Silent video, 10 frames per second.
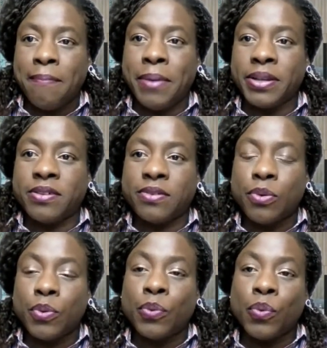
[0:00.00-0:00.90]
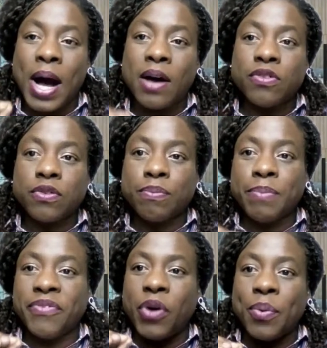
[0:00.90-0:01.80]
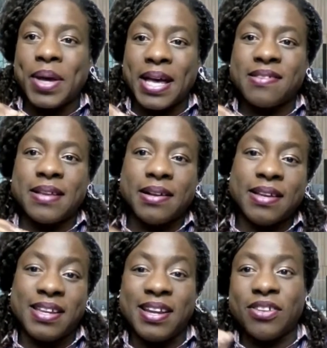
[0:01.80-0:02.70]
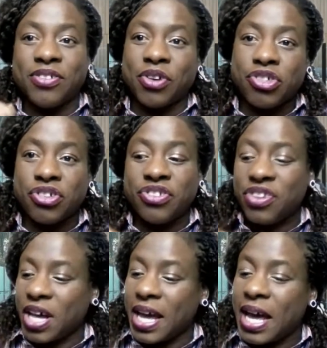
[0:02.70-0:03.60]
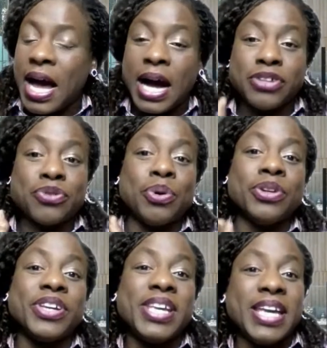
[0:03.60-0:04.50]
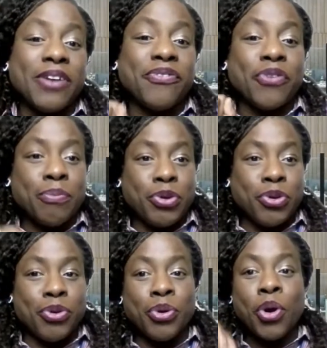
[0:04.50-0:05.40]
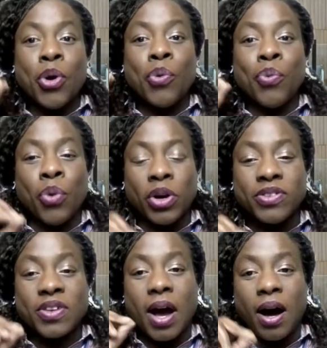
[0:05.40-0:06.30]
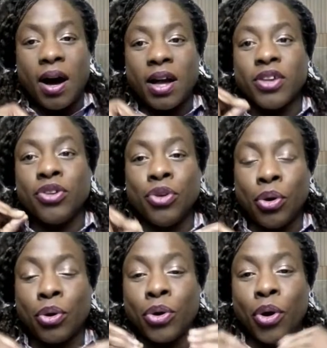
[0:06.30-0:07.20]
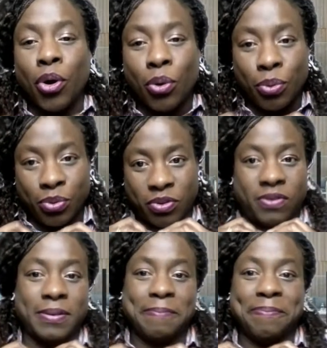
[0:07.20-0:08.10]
But before we get started in our discussion today, I just want to hear from you. What are your goals?